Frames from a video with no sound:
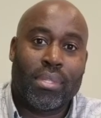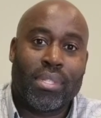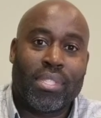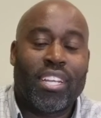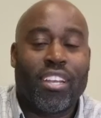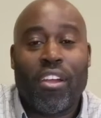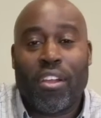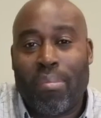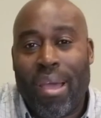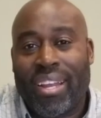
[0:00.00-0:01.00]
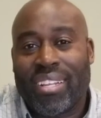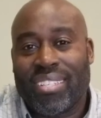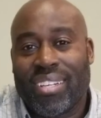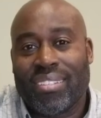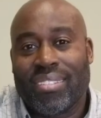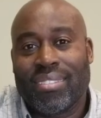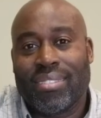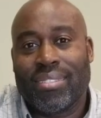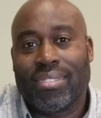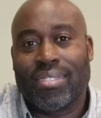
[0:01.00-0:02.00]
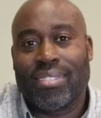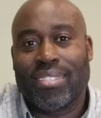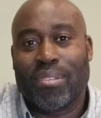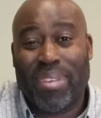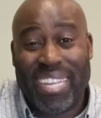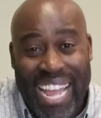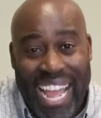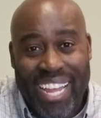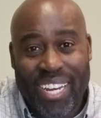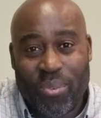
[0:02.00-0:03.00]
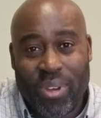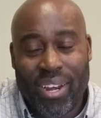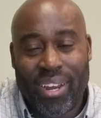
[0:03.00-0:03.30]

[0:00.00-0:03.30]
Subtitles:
to learn about each other, to be kind to one